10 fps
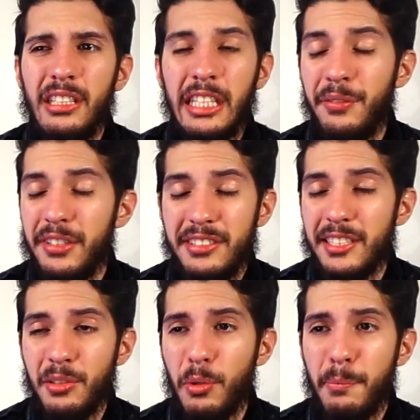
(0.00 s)
He even
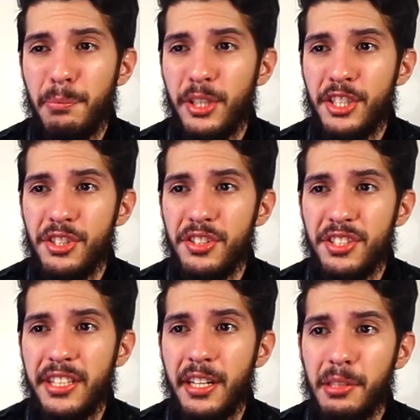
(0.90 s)
says at one point he should have
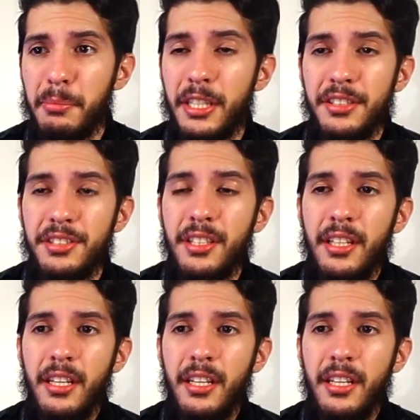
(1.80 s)
just stayed on the bus.